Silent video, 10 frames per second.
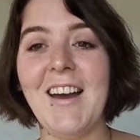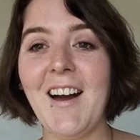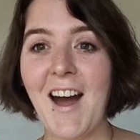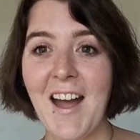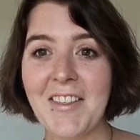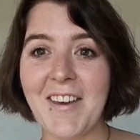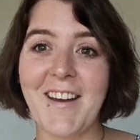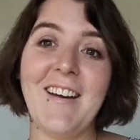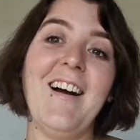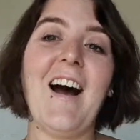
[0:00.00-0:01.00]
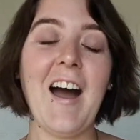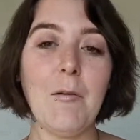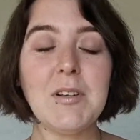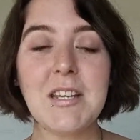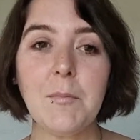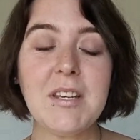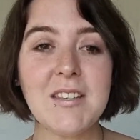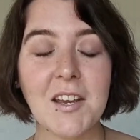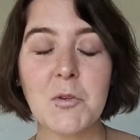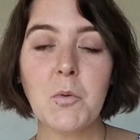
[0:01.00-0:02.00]
Hi there, I'm a
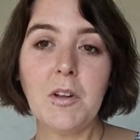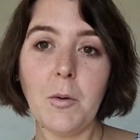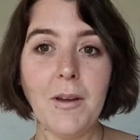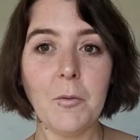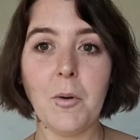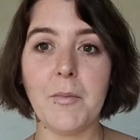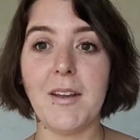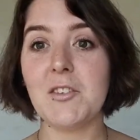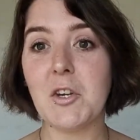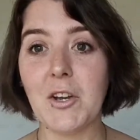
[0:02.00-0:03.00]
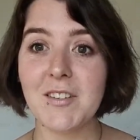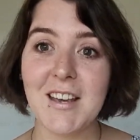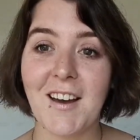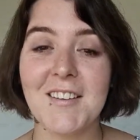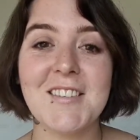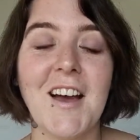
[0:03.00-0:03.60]
demisexual queer woman, turns out.